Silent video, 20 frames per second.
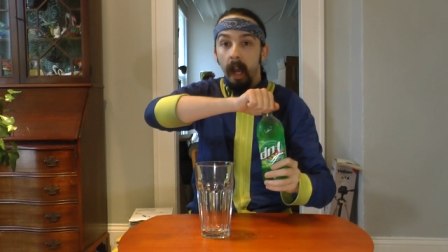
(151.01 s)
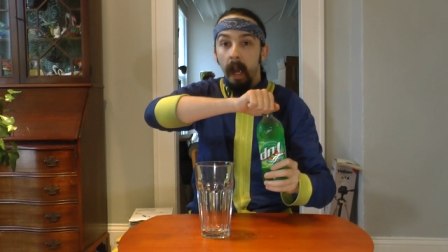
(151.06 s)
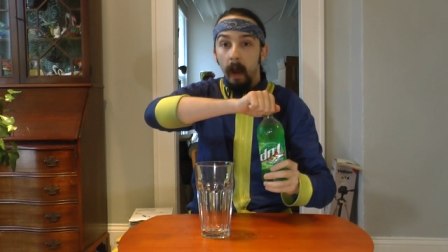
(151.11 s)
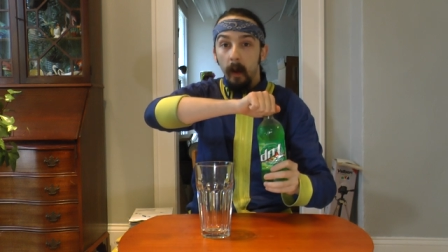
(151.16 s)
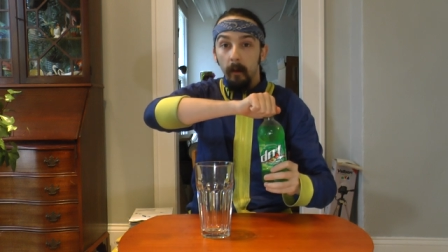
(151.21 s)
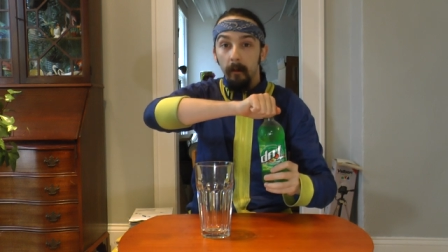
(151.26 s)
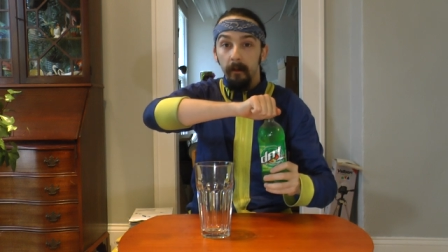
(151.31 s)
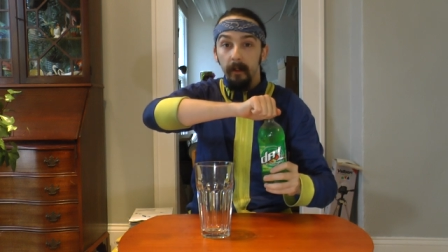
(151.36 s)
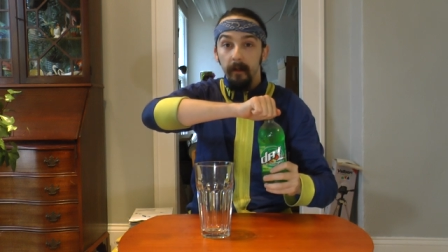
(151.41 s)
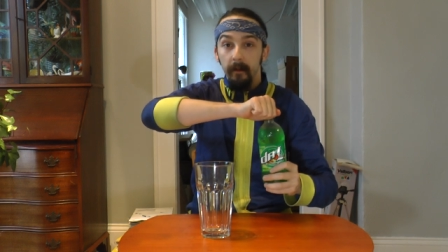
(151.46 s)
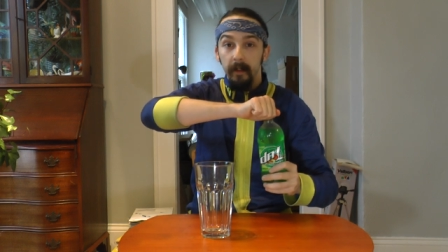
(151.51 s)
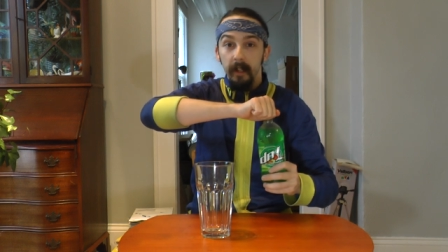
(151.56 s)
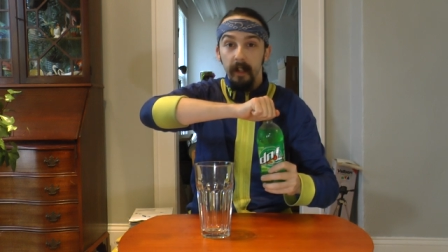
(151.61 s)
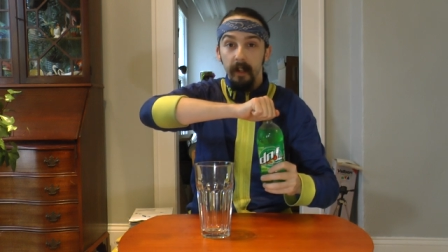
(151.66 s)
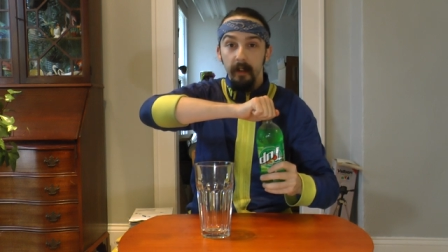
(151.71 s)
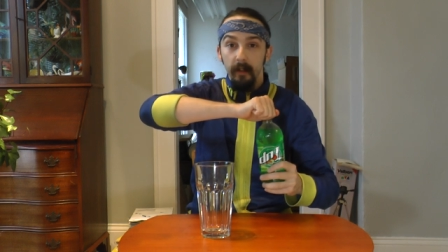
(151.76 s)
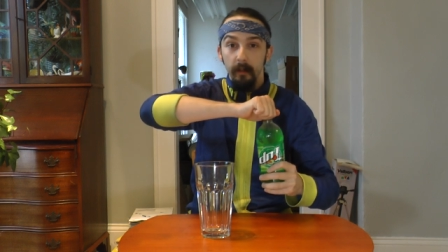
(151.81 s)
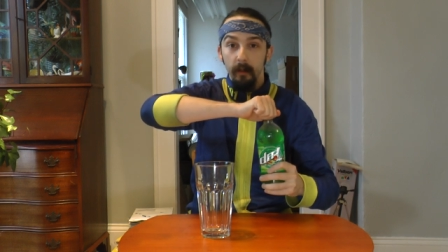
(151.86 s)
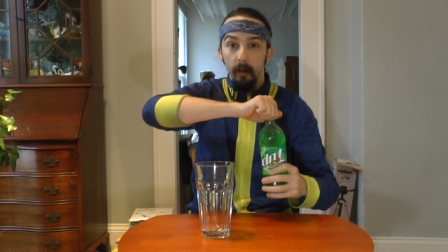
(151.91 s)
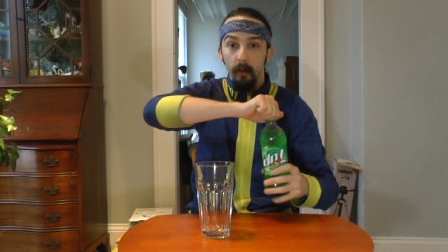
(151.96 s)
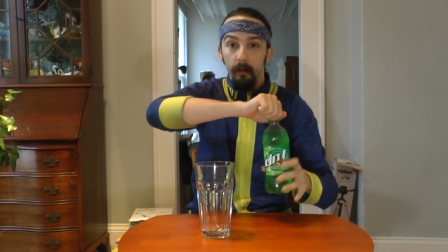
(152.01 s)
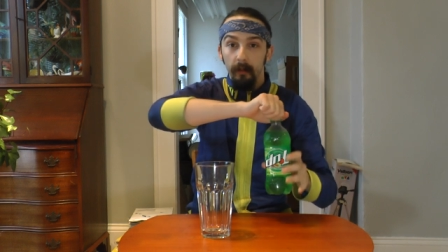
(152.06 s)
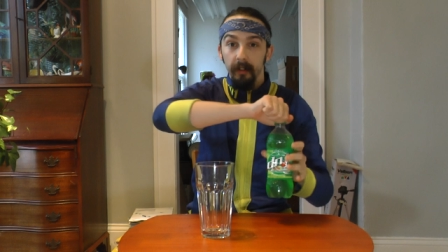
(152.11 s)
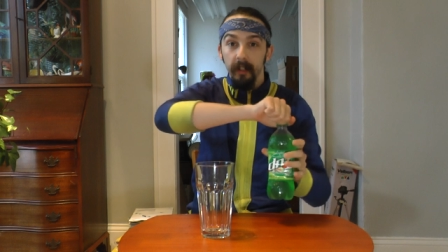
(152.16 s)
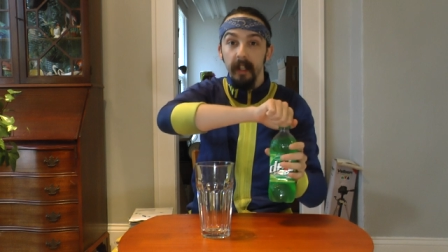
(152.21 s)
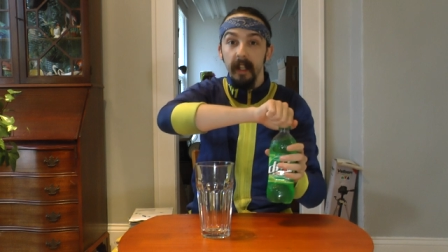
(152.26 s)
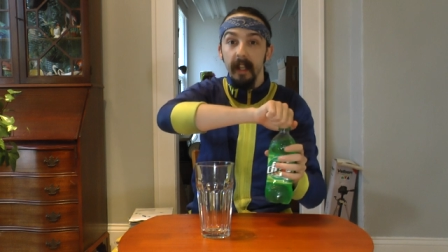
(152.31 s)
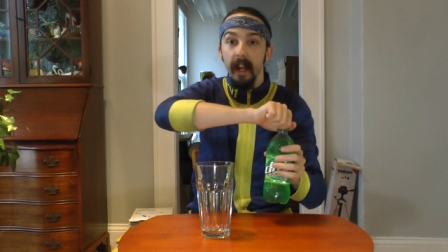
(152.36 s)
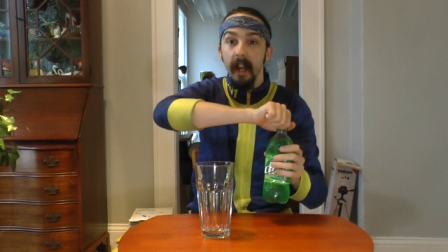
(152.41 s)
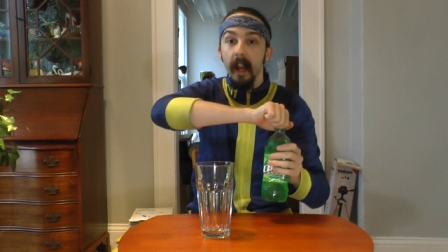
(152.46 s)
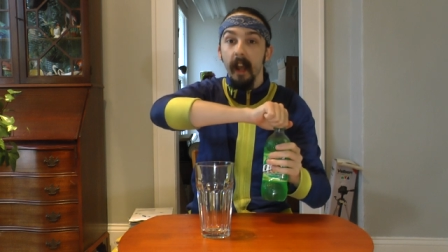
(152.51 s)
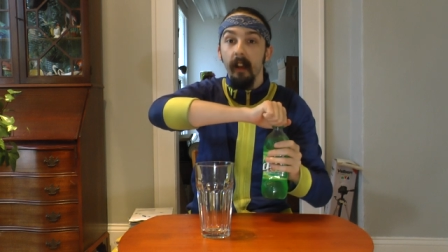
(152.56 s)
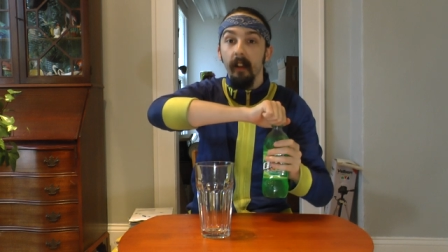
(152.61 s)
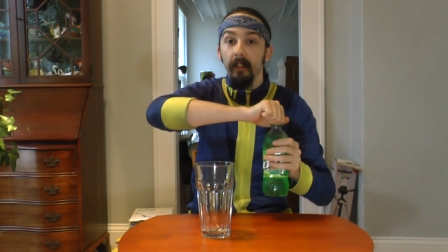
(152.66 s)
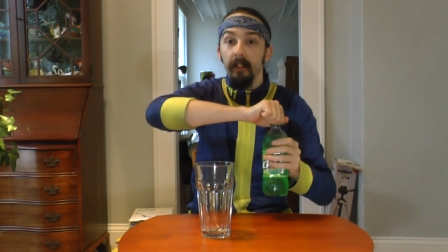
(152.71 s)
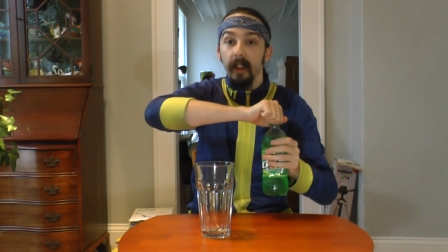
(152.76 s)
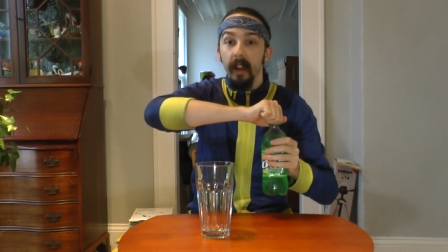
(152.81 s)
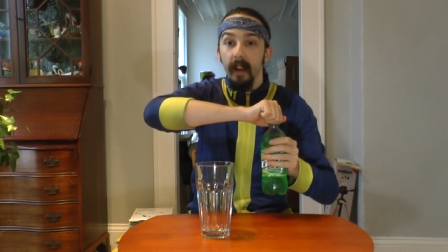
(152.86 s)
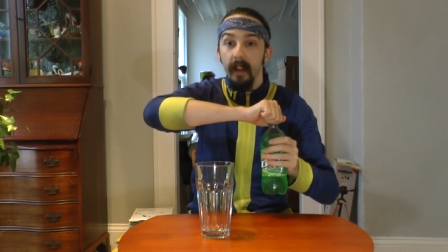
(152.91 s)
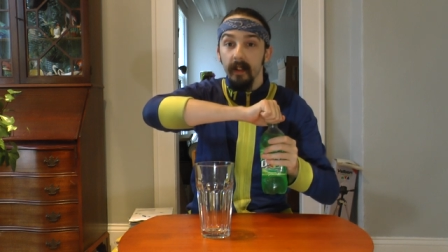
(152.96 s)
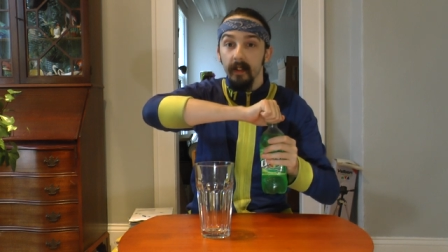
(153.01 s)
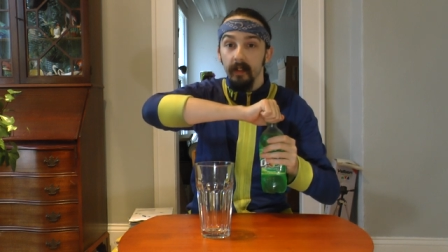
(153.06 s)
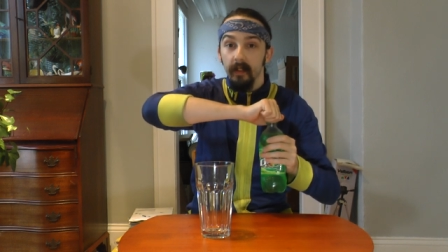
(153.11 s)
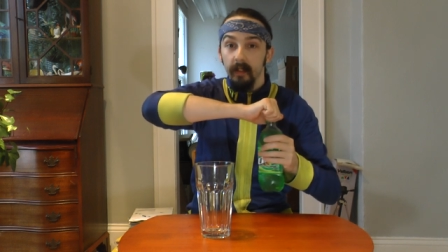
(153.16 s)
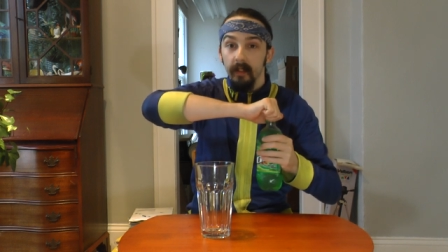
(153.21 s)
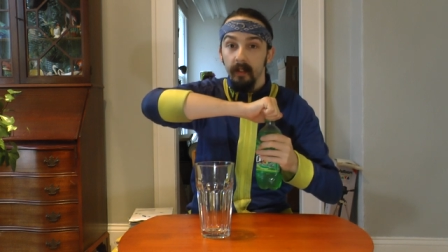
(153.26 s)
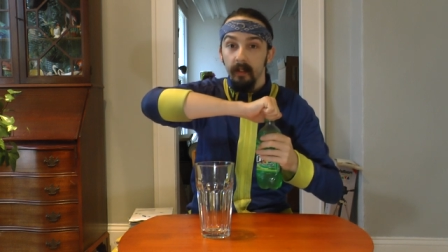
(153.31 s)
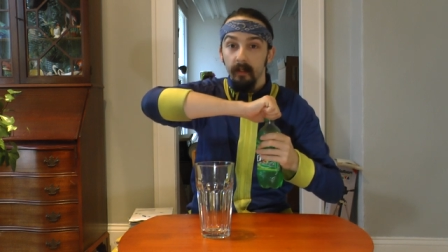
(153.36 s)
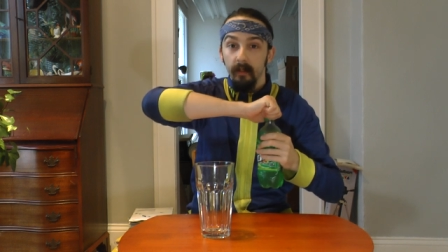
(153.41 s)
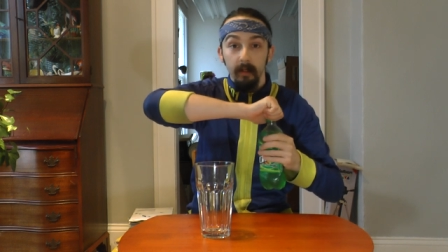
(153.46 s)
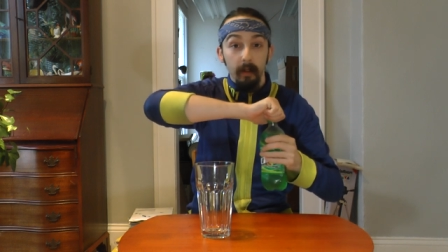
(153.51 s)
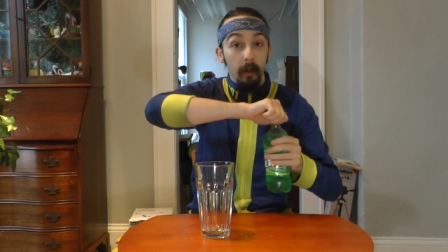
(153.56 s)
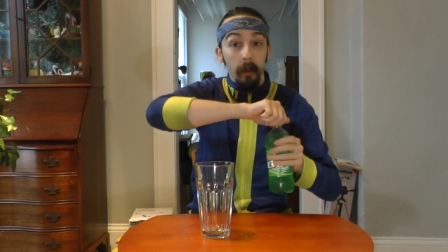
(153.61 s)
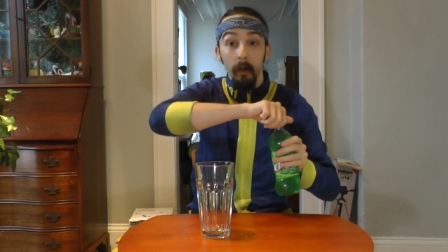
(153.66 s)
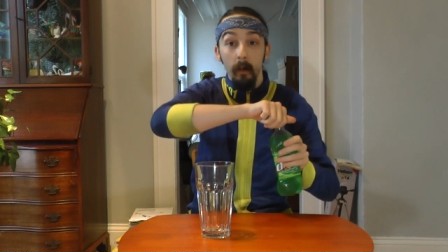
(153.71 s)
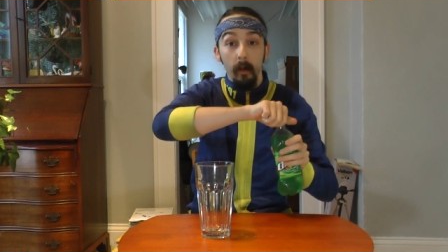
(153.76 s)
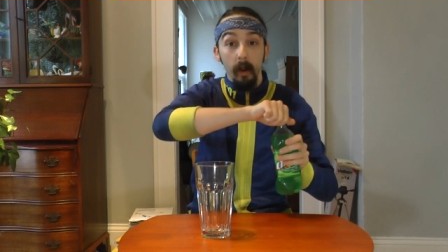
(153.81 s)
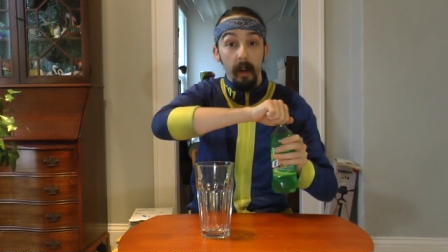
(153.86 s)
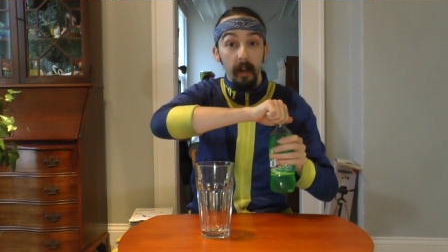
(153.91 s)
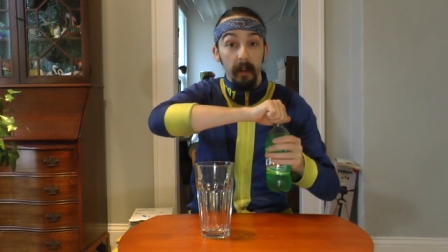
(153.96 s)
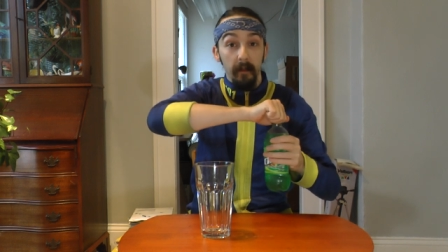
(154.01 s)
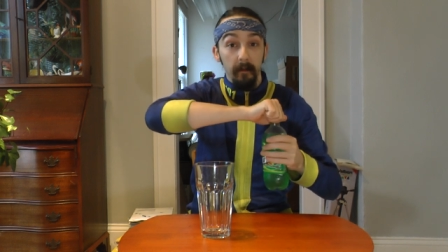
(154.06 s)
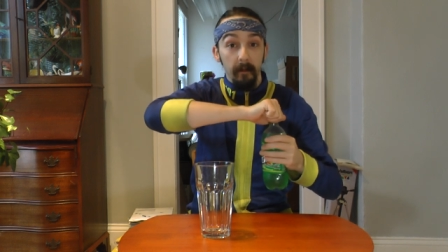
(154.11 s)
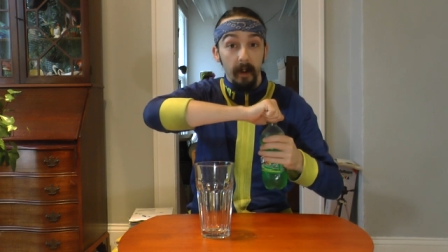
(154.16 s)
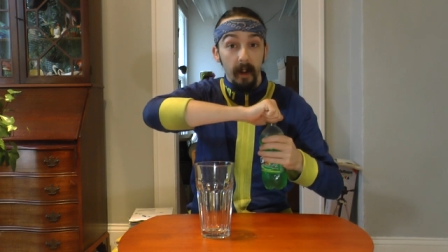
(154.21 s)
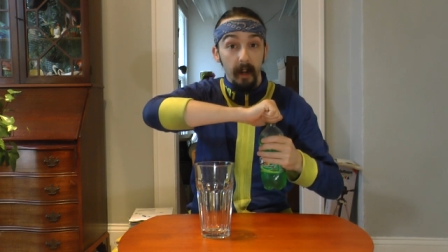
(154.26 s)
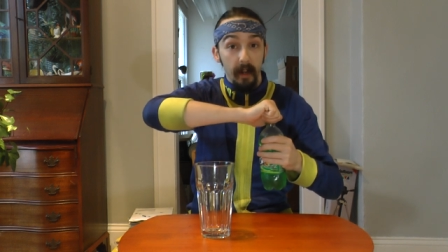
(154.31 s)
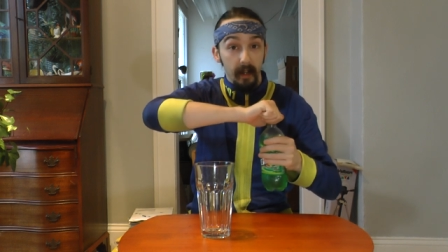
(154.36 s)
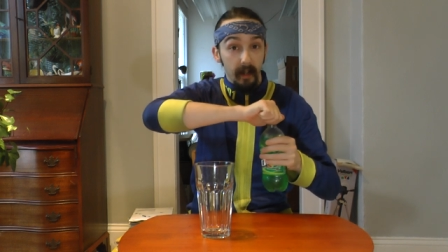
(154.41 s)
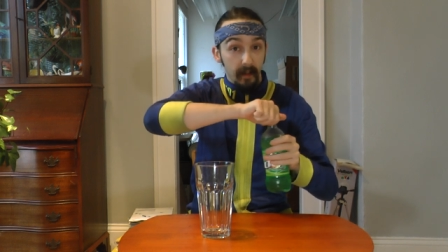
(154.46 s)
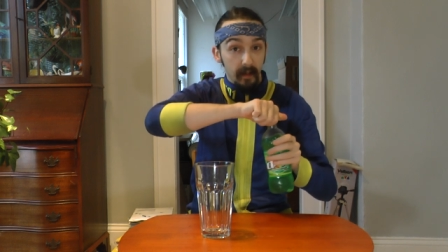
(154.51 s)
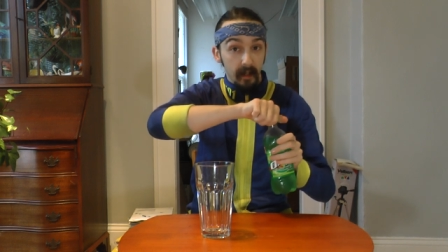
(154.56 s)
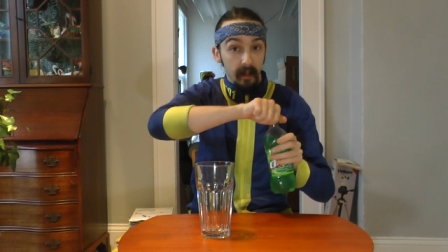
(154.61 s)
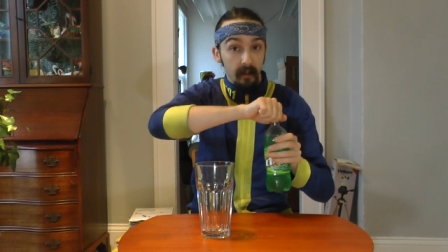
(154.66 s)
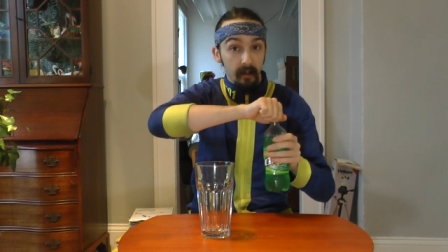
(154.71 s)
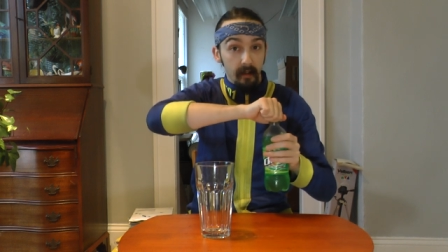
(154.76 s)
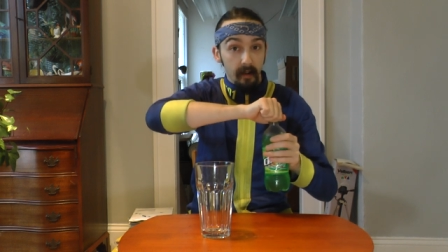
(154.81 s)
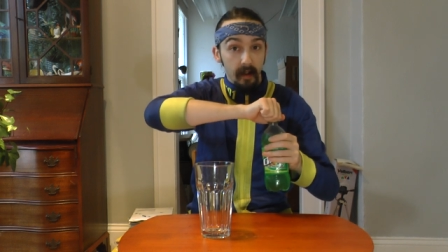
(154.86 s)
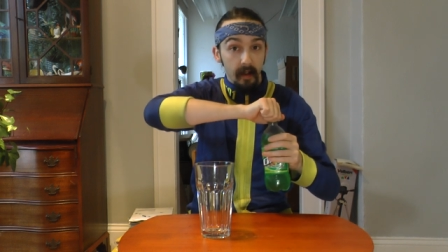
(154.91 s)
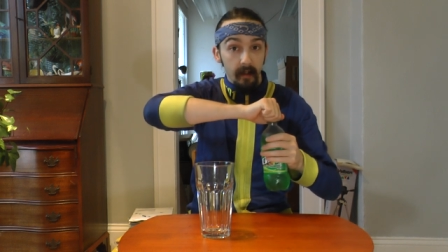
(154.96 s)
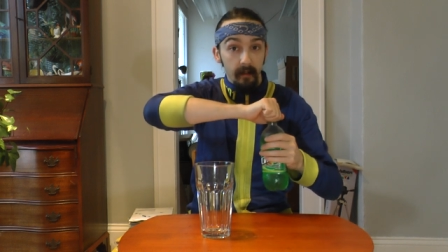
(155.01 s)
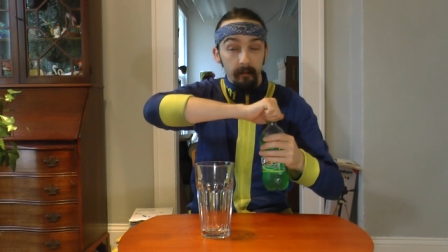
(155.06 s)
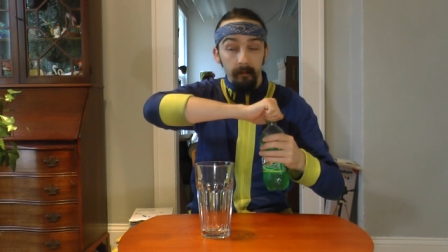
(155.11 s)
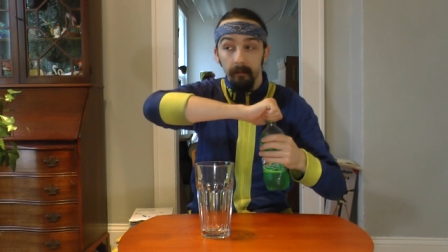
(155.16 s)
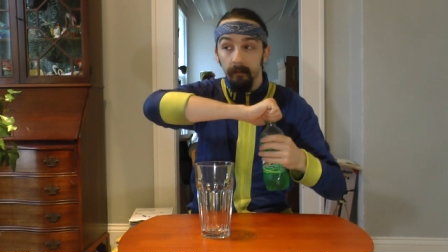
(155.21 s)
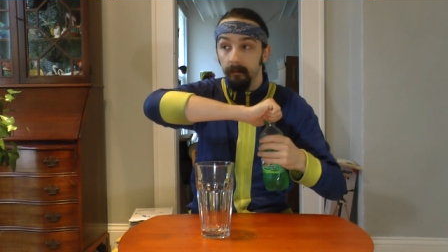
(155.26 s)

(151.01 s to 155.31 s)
how a 15 year old DNL tastes, the only one I could find on the internet